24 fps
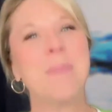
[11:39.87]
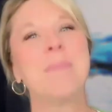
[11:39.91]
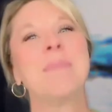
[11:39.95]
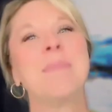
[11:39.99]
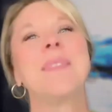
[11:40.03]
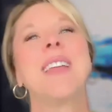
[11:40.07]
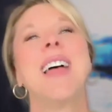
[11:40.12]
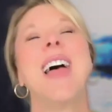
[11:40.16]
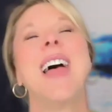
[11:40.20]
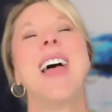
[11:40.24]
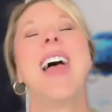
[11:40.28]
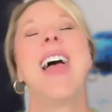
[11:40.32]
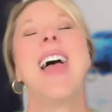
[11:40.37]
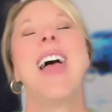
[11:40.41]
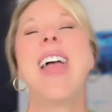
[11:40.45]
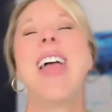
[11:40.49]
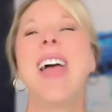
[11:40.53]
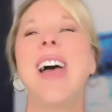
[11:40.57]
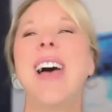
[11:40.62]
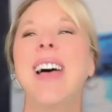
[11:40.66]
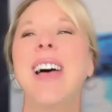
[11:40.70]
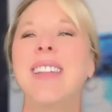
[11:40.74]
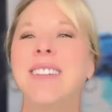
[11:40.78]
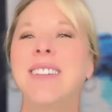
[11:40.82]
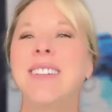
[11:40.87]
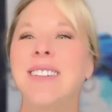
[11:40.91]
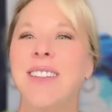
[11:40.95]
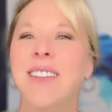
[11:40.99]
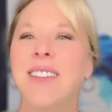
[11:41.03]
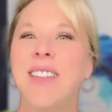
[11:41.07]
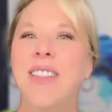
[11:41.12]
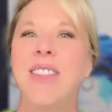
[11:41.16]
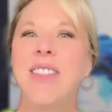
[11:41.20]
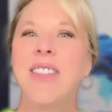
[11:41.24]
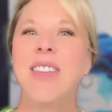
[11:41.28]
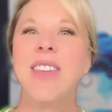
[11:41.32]
Yep. And
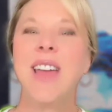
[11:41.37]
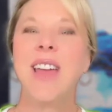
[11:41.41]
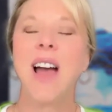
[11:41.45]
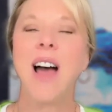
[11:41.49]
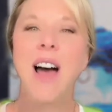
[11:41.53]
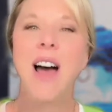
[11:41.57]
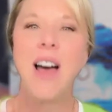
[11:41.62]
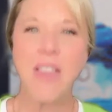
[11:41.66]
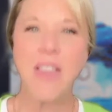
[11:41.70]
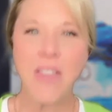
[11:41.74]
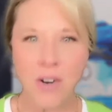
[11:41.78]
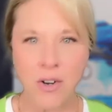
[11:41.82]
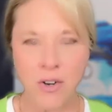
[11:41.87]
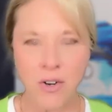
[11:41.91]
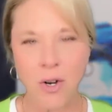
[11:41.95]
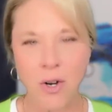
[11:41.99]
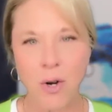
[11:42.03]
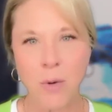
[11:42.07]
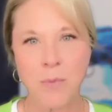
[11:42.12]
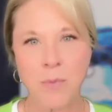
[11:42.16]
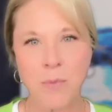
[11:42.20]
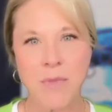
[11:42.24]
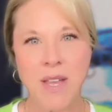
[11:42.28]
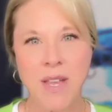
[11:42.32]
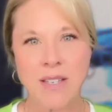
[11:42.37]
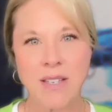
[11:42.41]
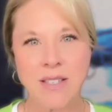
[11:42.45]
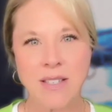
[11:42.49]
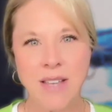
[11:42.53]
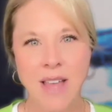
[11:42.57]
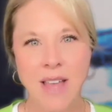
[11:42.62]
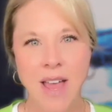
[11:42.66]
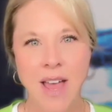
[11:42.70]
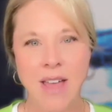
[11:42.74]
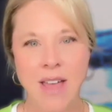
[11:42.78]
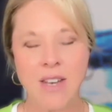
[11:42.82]
the other group, they
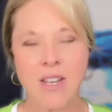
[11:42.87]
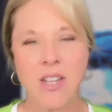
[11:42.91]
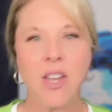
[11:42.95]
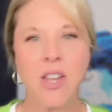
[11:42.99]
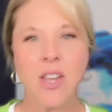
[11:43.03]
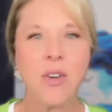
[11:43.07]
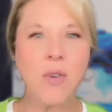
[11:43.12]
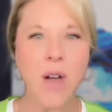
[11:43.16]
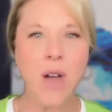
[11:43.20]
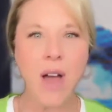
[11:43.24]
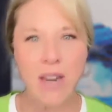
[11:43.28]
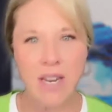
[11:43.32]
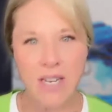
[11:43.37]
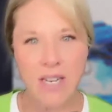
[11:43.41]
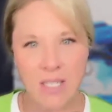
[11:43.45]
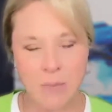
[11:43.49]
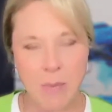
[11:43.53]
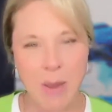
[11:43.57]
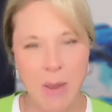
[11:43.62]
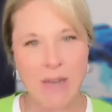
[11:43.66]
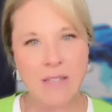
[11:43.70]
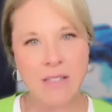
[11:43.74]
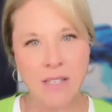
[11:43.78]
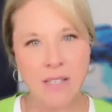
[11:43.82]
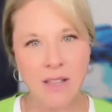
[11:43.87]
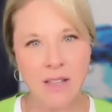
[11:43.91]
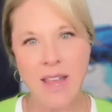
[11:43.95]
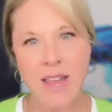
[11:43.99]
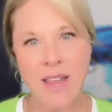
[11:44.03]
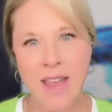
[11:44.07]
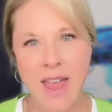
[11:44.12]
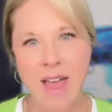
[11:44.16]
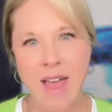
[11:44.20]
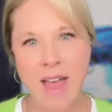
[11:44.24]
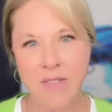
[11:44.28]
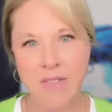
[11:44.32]
said, you
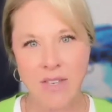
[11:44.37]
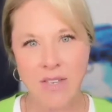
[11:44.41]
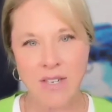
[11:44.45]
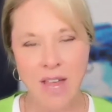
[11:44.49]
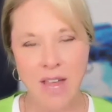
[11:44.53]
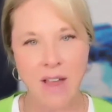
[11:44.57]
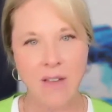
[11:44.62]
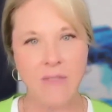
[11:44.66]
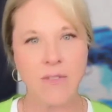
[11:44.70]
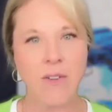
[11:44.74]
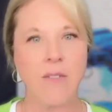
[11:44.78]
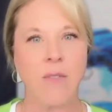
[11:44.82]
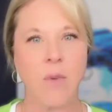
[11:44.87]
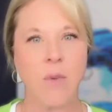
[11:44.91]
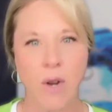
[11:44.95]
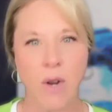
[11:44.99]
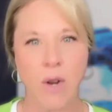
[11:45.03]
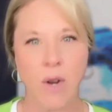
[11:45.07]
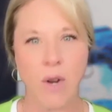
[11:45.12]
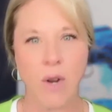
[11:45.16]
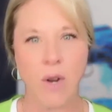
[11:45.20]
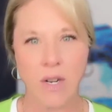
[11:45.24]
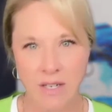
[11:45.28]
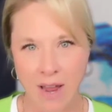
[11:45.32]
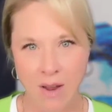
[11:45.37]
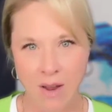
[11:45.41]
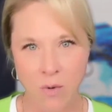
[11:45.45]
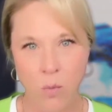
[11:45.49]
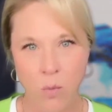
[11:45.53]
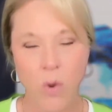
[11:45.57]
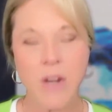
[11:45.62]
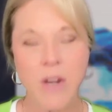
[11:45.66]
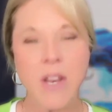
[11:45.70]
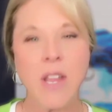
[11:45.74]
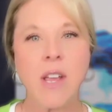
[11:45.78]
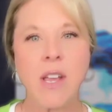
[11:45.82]
unexpectedly have the day off of work today.
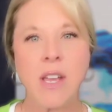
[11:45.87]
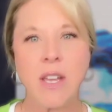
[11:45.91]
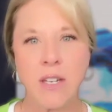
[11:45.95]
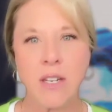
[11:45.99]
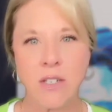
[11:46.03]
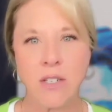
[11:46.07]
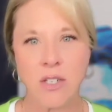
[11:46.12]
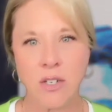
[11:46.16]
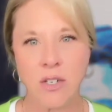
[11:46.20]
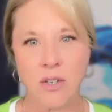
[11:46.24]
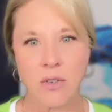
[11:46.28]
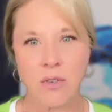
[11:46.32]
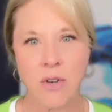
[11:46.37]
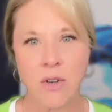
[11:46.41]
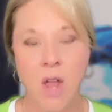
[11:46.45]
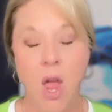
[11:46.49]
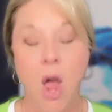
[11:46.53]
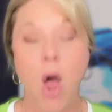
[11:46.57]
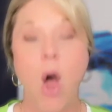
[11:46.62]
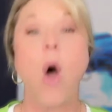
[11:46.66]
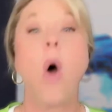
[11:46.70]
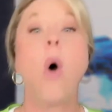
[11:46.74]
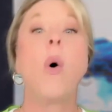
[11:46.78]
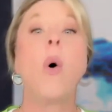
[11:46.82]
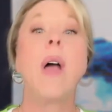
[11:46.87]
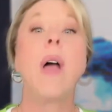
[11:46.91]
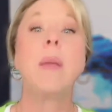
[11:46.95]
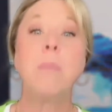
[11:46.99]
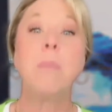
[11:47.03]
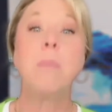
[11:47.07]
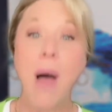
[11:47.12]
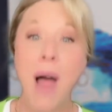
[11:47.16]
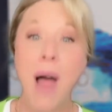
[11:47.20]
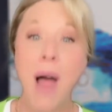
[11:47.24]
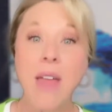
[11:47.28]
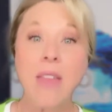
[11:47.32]
What are you going to do? Oh,
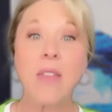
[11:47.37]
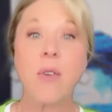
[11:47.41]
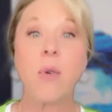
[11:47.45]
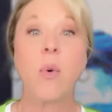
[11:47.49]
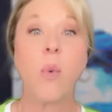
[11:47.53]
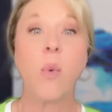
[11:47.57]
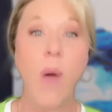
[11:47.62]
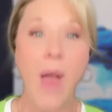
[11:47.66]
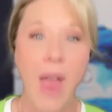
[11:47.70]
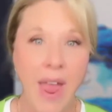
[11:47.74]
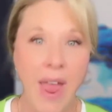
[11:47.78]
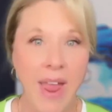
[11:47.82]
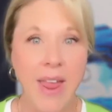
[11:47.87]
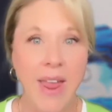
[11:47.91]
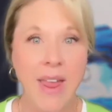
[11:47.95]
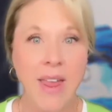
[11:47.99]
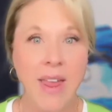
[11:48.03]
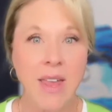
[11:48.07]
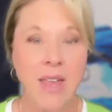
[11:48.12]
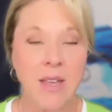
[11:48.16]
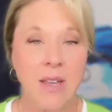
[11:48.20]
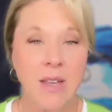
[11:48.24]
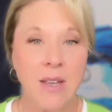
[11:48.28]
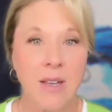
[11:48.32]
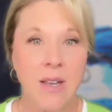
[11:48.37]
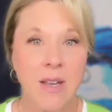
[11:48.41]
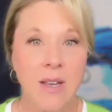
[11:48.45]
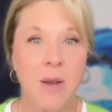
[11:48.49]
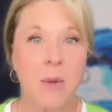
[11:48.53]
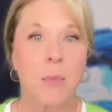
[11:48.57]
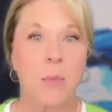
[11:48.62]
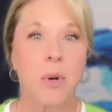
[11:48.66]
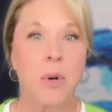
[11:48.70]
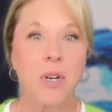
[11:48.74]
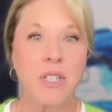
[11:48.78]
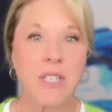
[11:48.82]
and by the way,
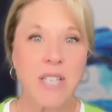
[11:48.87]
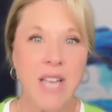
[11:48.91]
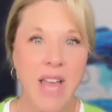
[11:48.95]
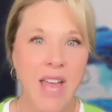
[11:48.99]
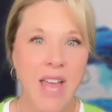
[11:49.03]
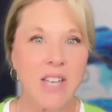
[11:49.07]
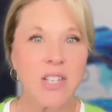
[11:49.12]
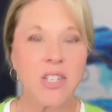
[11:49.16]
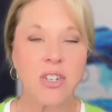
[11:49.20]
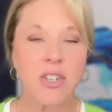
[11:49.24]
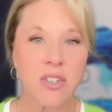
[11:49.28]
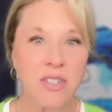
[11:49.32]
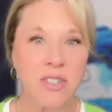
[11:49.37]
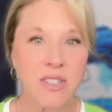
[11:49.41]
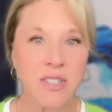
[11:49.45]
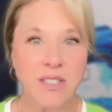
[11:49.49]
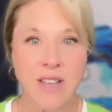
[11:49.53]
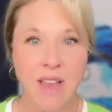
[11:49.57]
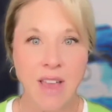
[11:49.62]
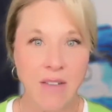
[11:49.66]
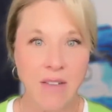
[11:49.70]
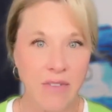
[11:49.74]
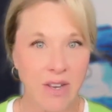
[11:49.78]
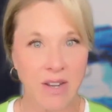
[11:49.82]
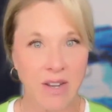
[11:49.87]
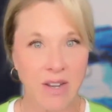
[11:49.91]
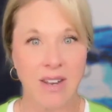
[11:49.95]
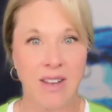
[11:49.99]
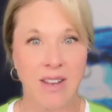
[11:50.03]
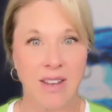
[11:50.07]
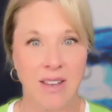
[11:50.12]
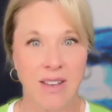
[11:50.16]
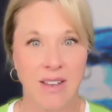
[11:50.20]
pretend you're seven.